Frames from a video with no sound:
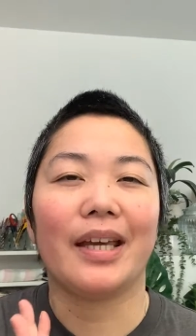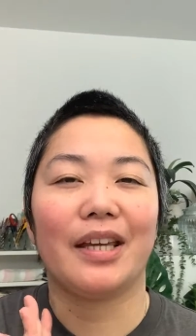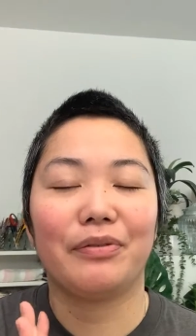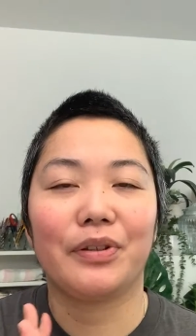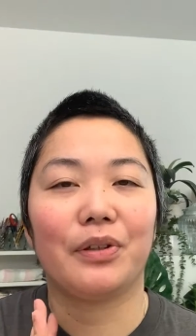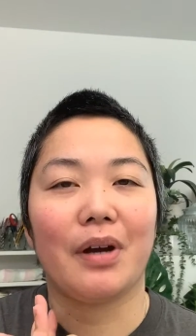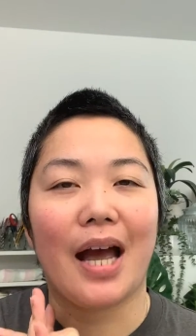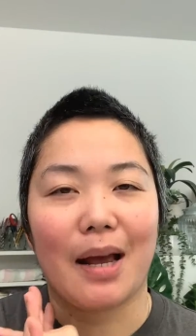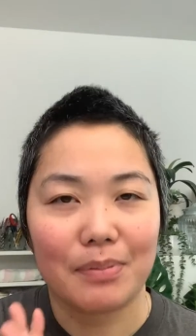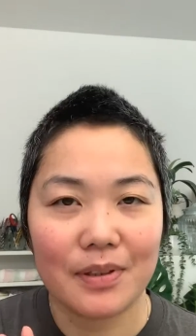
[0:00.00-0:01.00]
if you
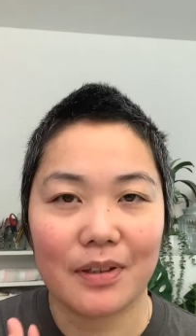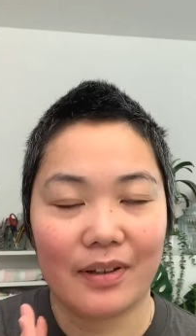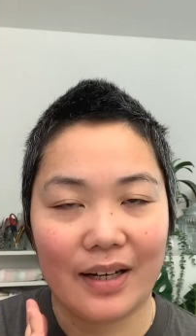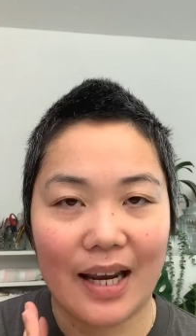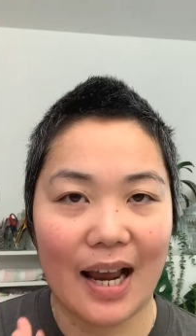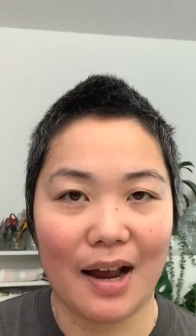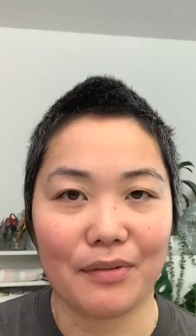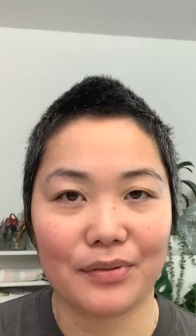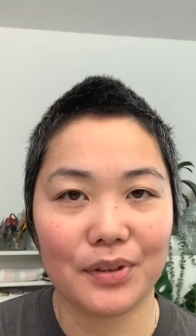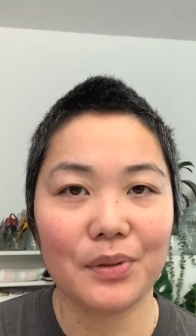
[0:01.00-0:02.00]
absolutely
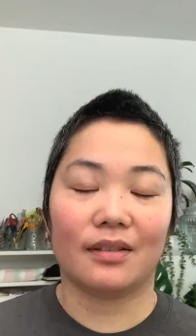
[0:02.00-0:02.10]
have to.